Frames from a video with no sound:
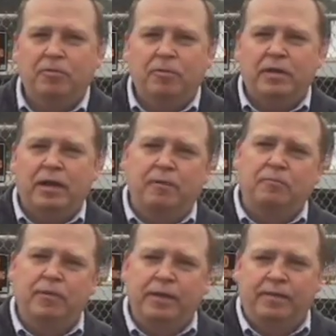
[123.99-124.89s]
will
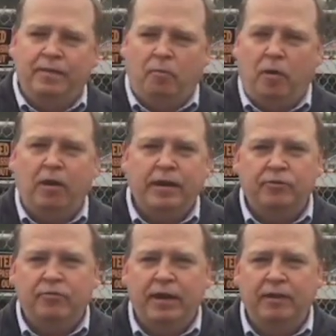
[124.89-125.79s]
come with a
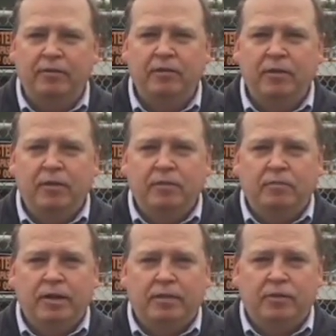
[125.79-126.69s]
walking trail,
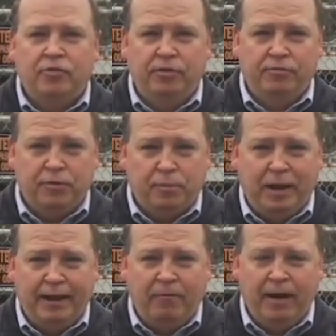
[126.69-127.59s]
with a children's
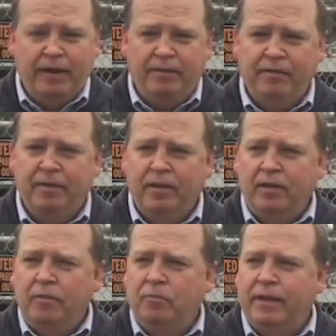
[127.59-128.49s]
playground,
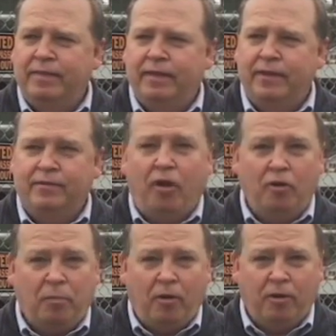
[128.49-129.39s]
with a
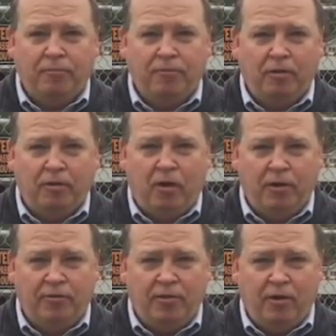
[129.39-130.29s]
dog park for
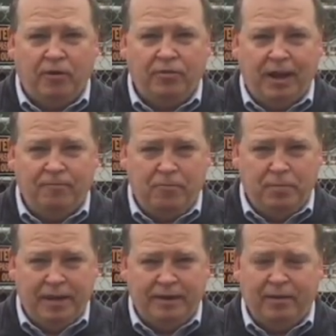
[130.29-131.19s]
large dogs and for
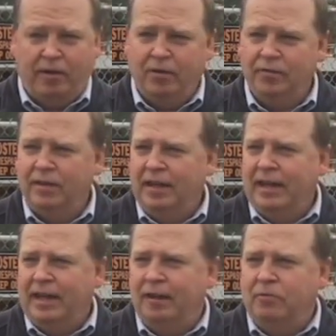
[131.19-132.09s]
big dogs.
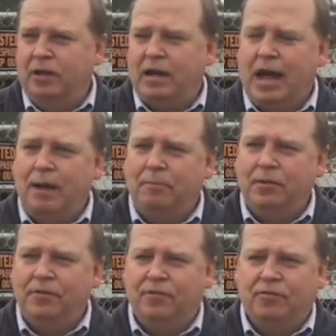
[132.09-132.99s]
It will
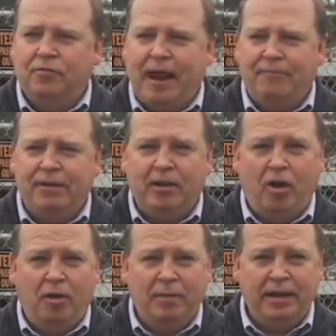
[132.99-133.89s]
accomplish traffic
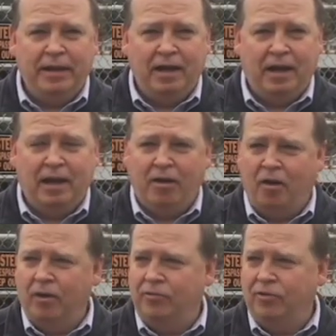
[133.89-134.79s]
calming
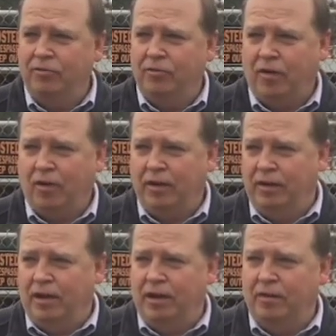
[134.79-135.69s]
on two of our
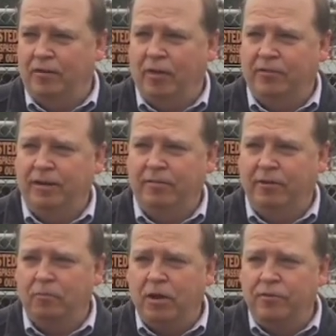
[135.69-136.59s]

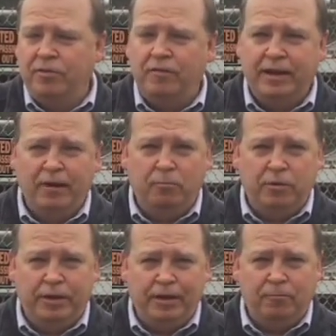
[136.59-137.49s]
arterial roads over here,
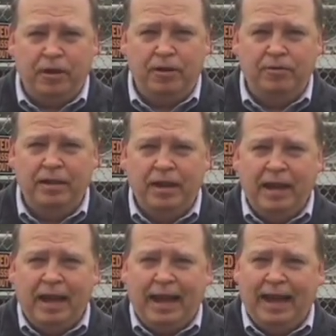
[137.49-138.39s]
Woodley Road
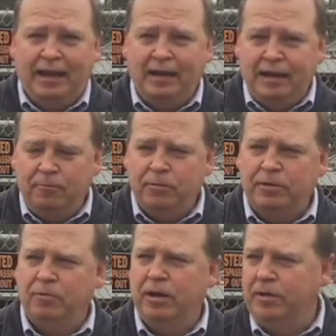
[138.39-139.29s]
and
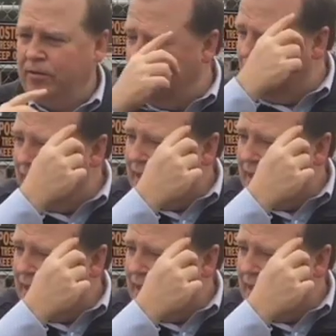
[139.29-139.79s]
Linwood Road.